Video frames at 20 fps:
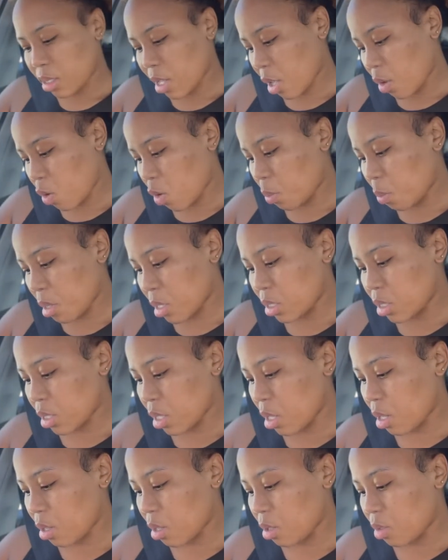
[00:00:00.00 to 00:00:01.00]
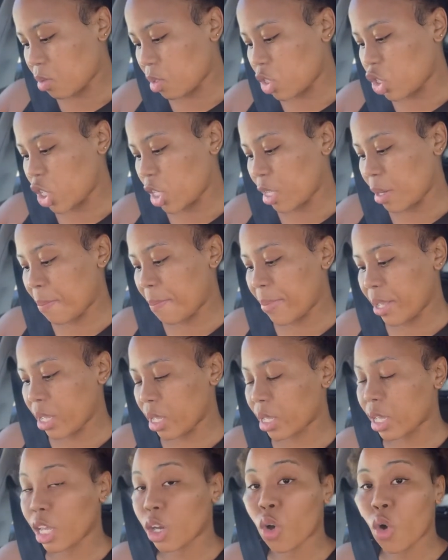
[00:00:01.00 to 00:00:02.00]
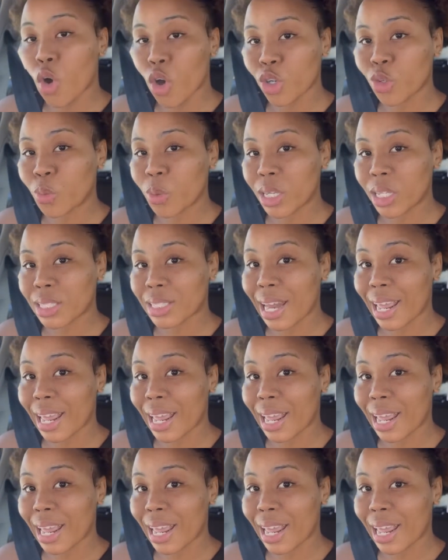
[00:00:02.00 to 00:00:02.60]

I got myself a chicken burger and hot wings.